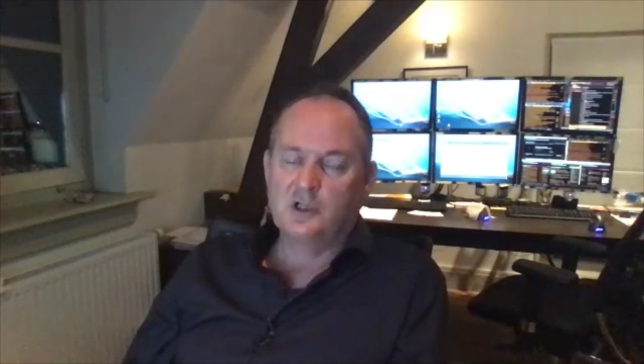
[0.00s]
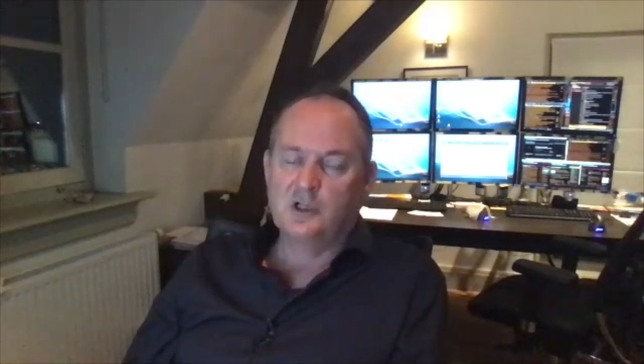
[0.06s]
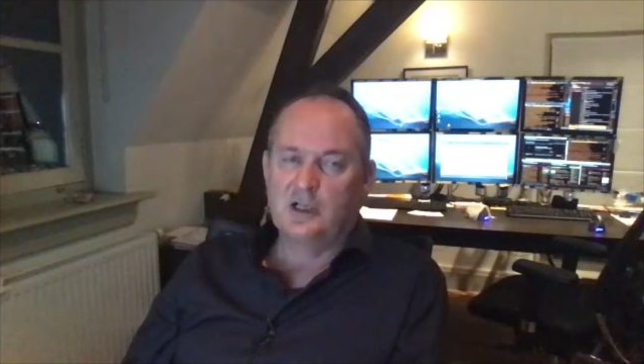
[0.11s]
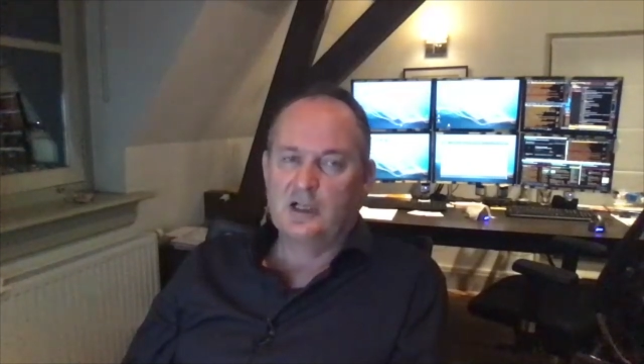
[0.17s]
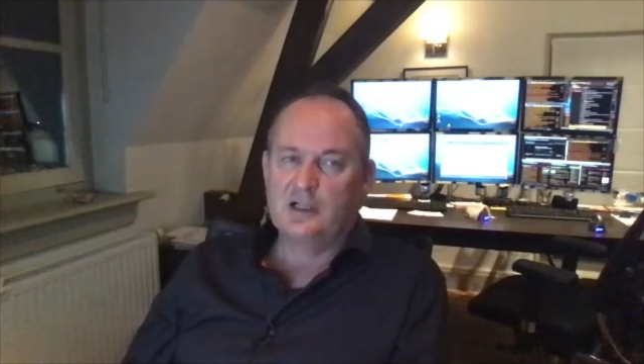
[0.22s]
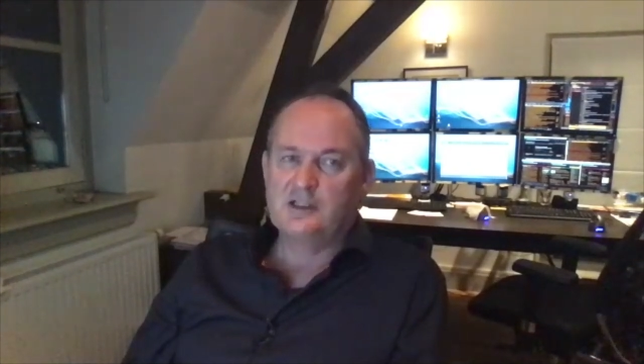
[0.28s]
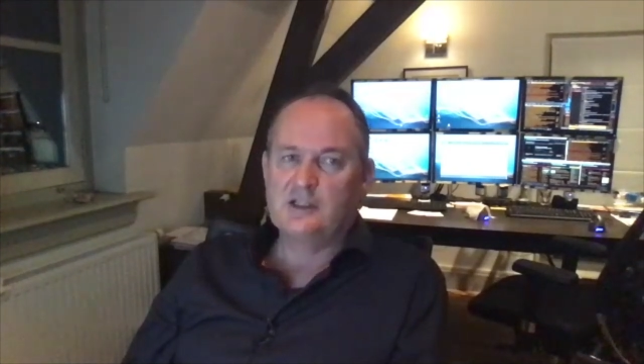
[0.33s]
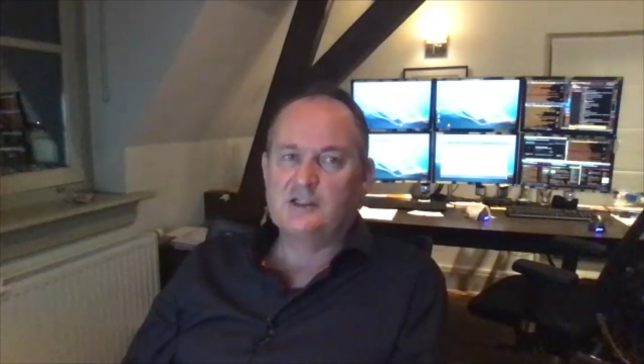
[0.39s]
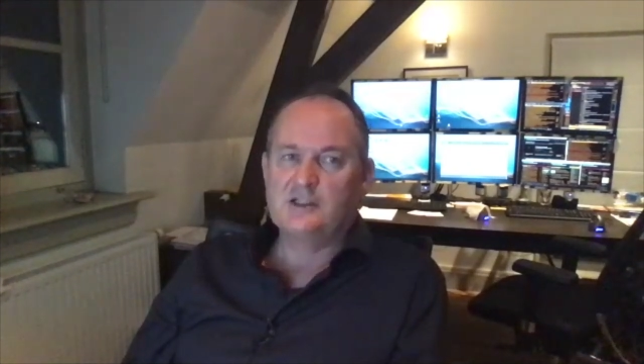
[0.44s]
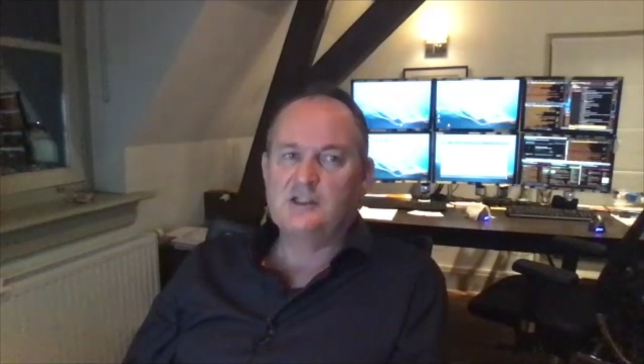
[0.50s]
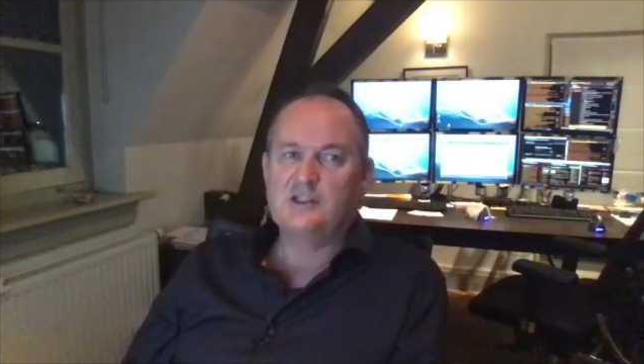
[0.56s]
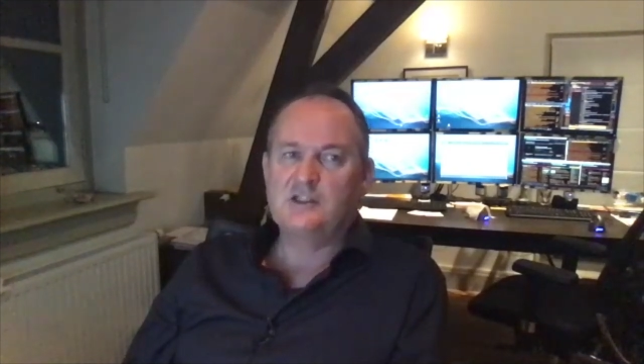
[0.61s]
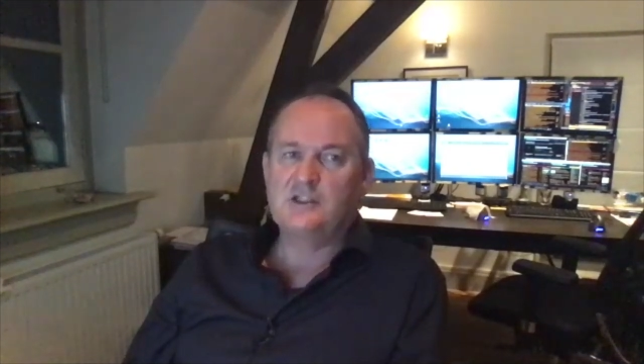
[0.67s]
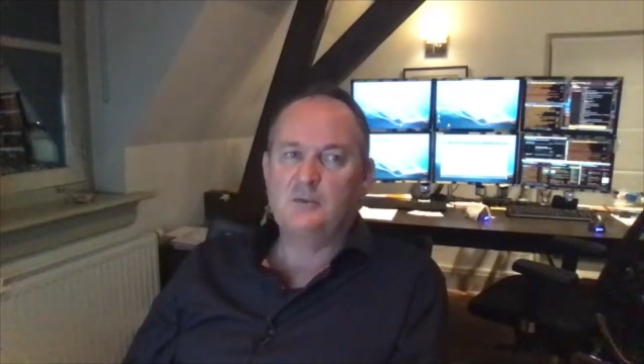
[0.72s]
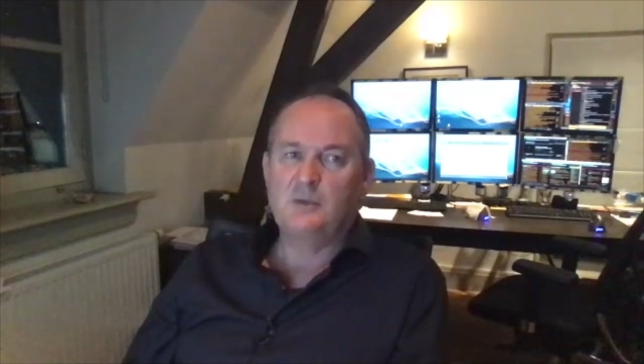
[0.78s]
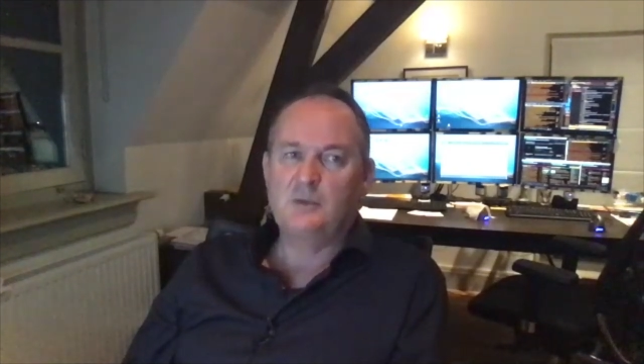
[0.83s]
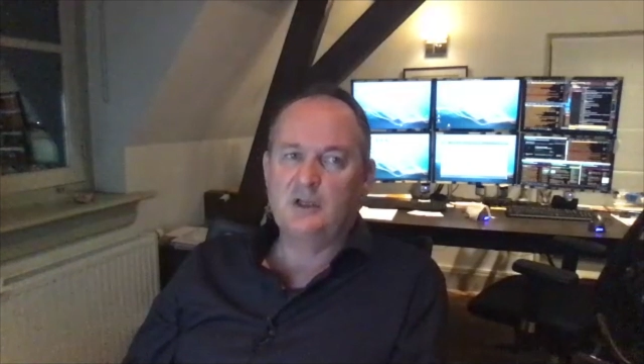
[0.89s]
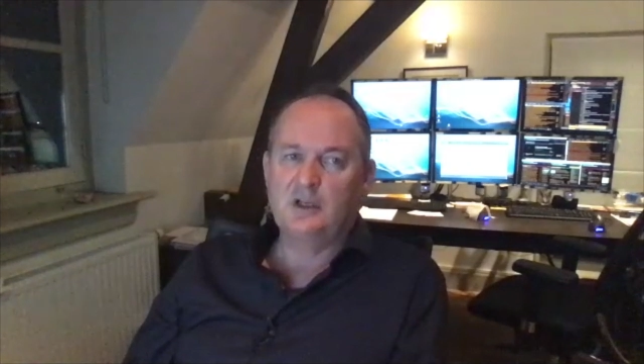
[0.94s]
Let's say
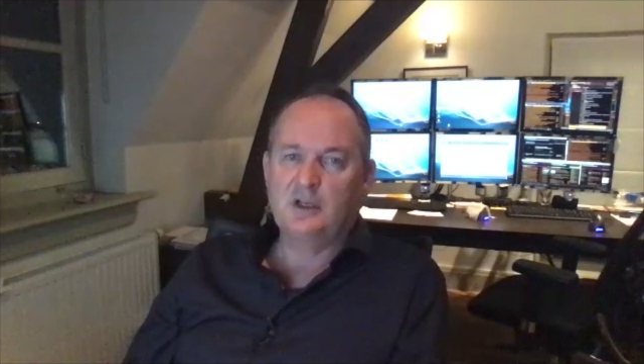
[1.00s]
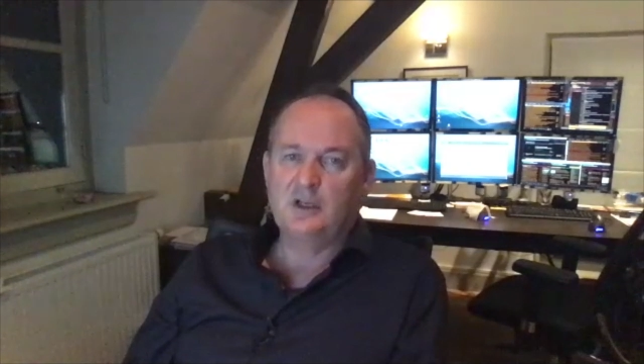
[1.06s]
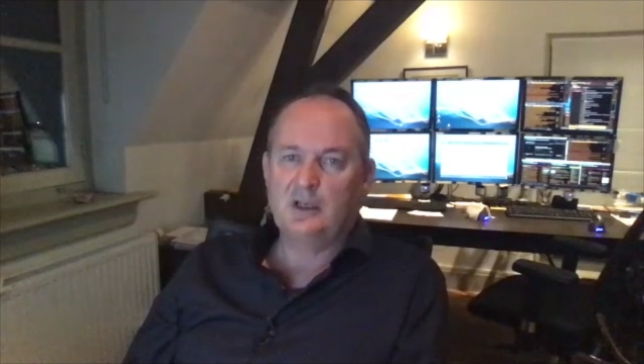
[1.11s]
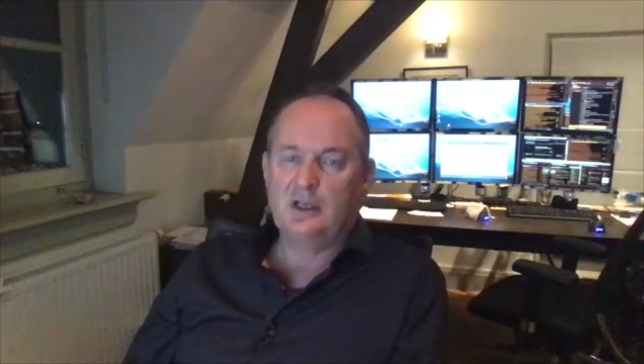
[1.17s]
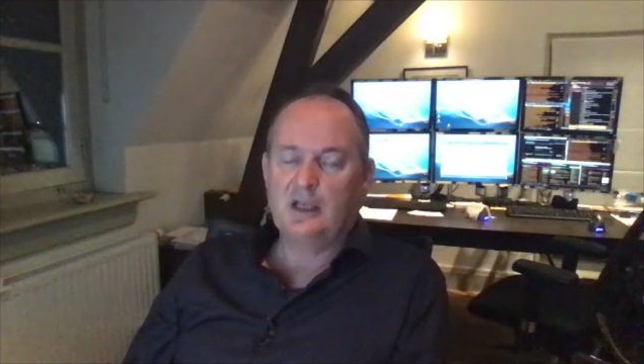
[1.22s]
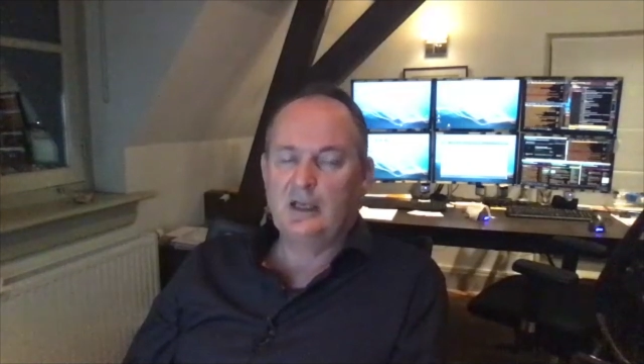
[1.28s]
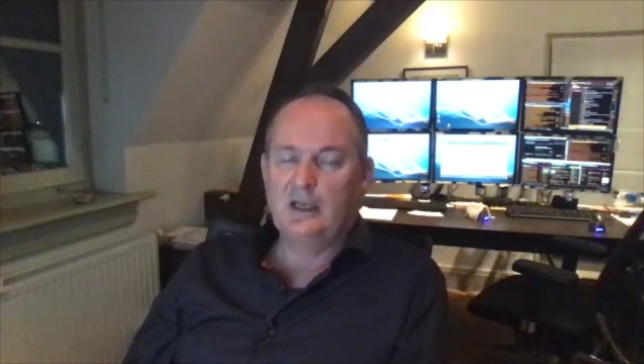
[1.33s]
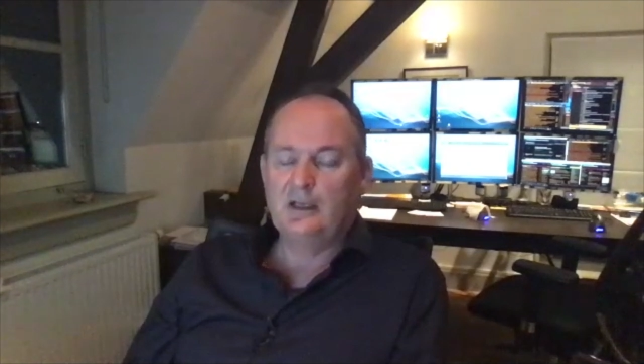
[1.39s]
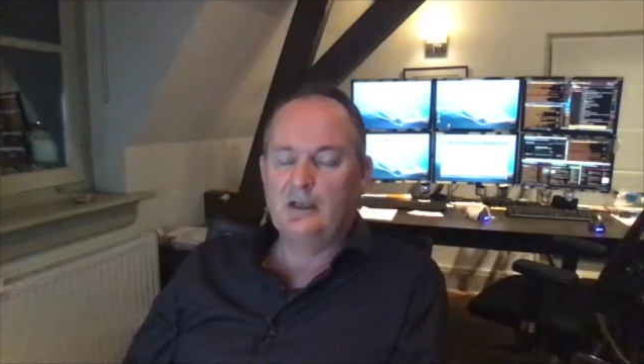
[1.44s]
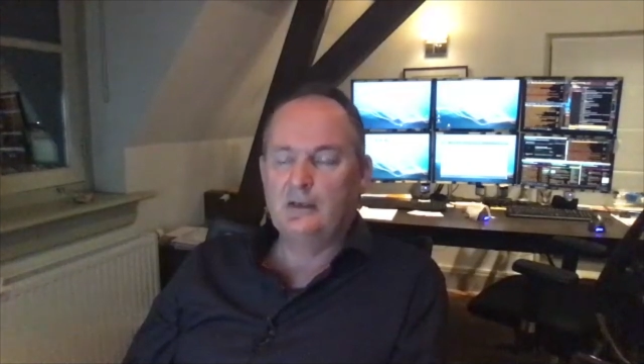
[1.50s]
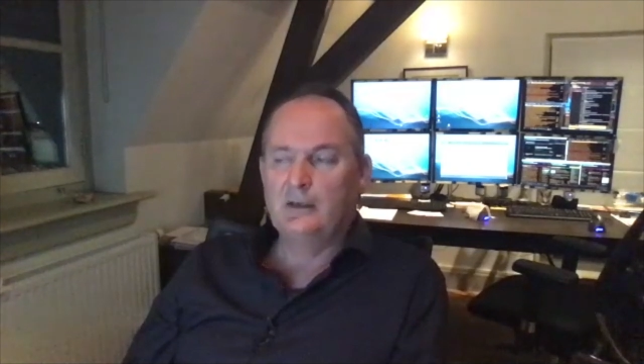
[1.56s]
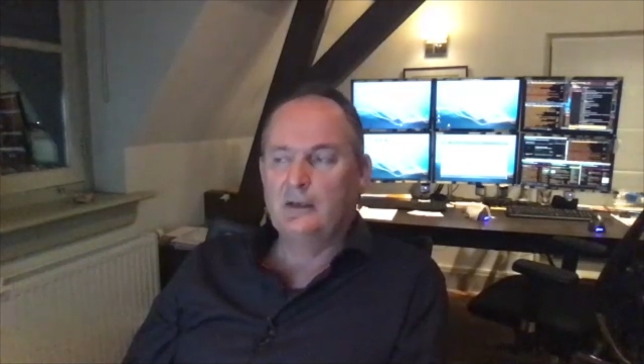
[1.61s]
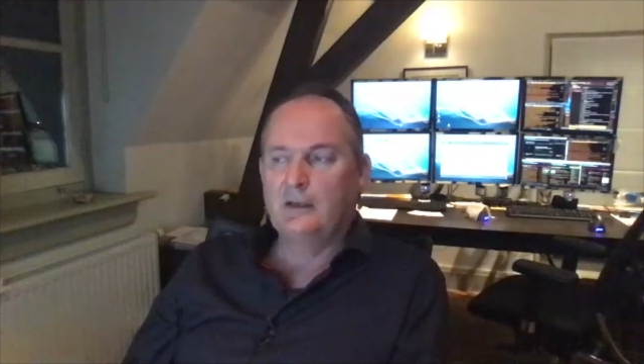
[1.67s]
60 million Canadian.